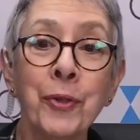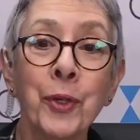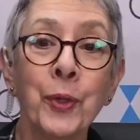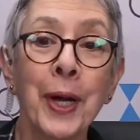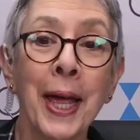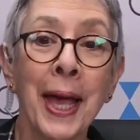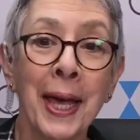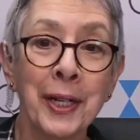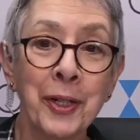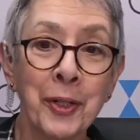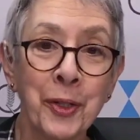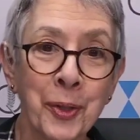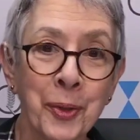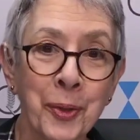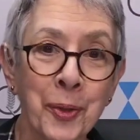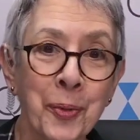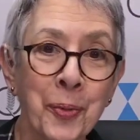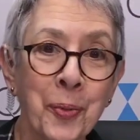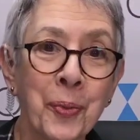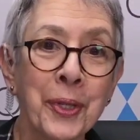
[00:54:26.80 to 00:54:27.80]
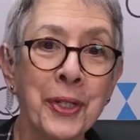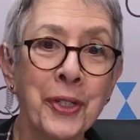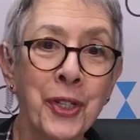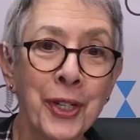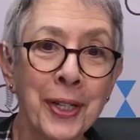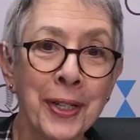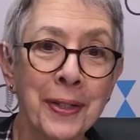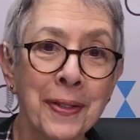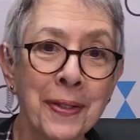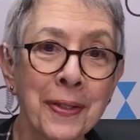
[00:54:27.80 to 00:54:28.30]
your attitude, which
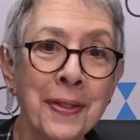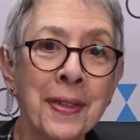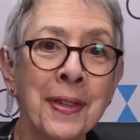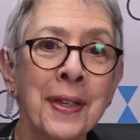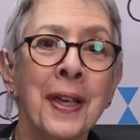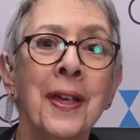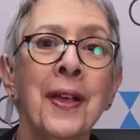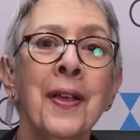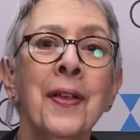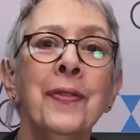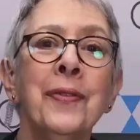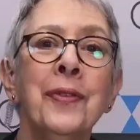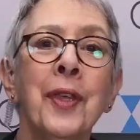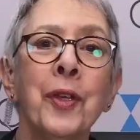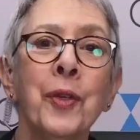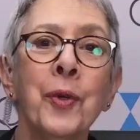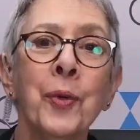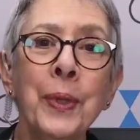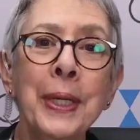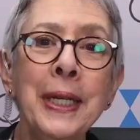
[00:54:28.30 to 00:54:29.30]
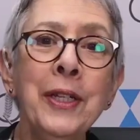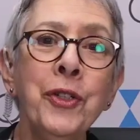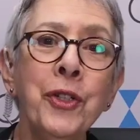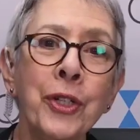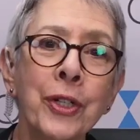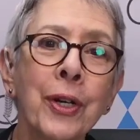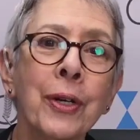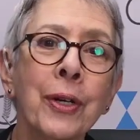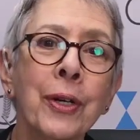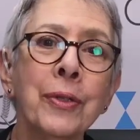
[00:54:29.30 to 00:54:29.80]
is that you need to
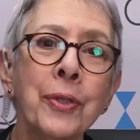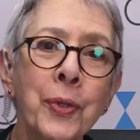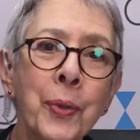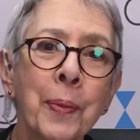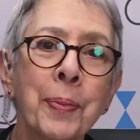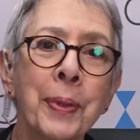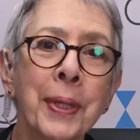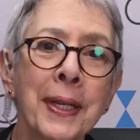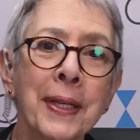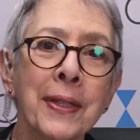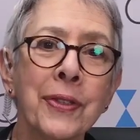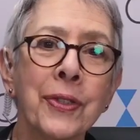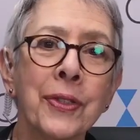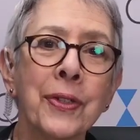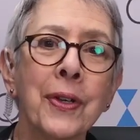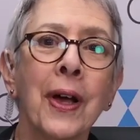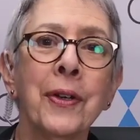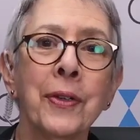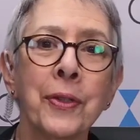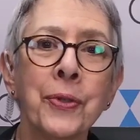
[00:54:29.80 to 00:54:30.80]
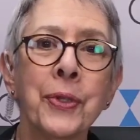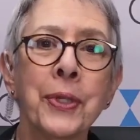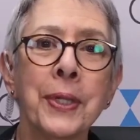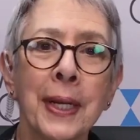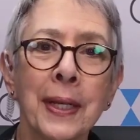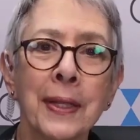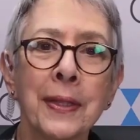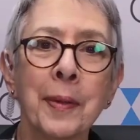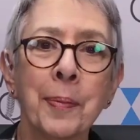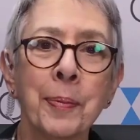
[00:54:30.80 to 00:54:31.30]
go to a place to
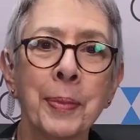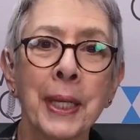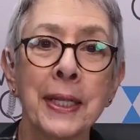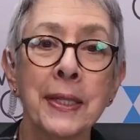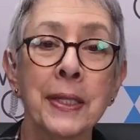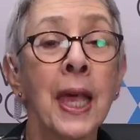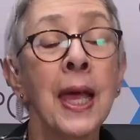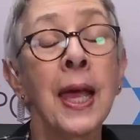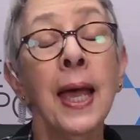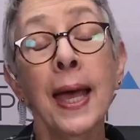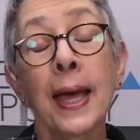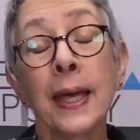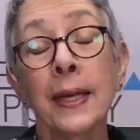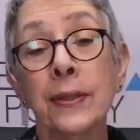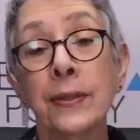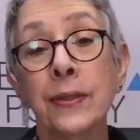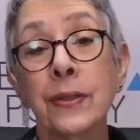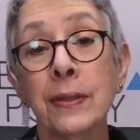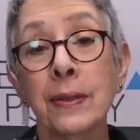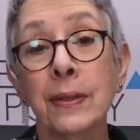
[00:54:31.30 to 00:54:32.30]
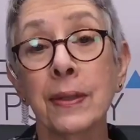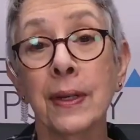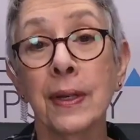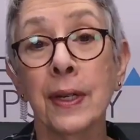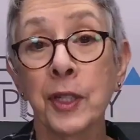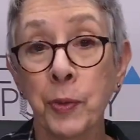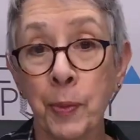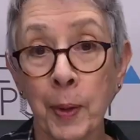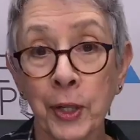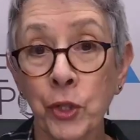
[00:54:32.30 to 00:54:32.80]
understand the place. And it's
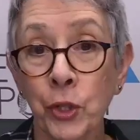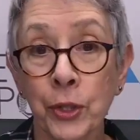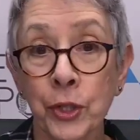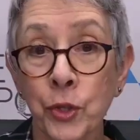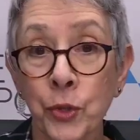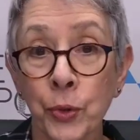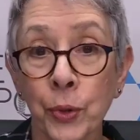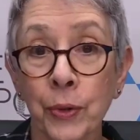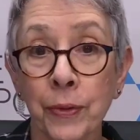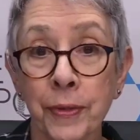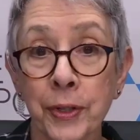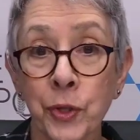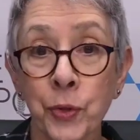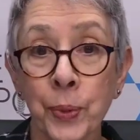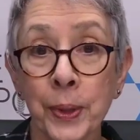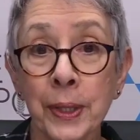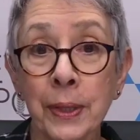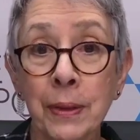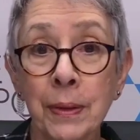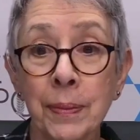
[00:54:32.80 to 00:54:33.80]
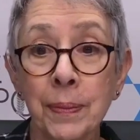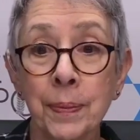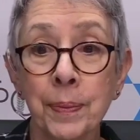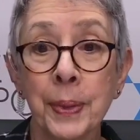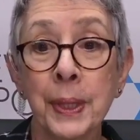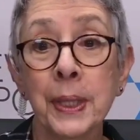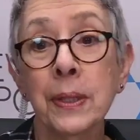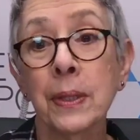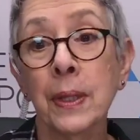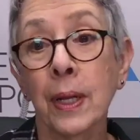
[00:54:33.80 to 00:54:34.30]
especially true of Israel,
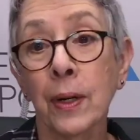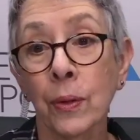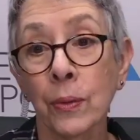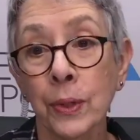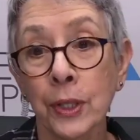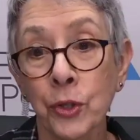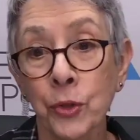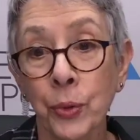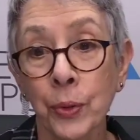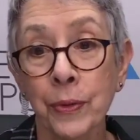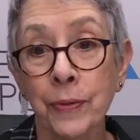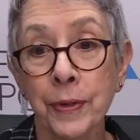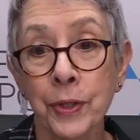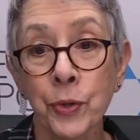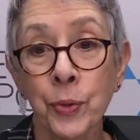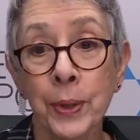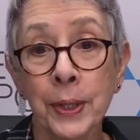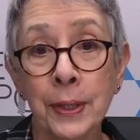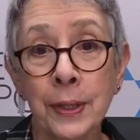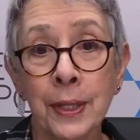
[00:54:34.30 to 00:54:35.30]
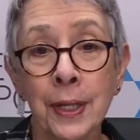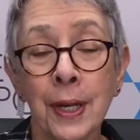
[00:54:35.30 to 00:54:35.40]
but it's not only true of Israel.